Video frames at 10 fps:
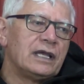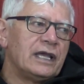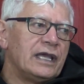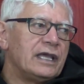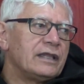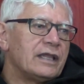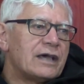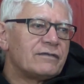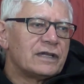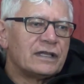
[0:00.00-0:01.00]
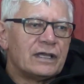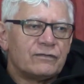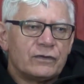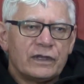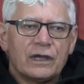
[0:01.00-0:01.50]
And they've done that
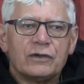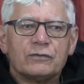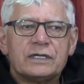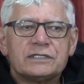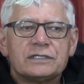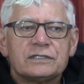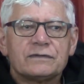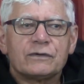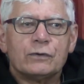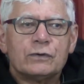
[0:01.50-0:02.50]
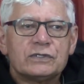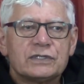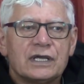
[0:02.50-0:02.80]
for their own reasons, of course,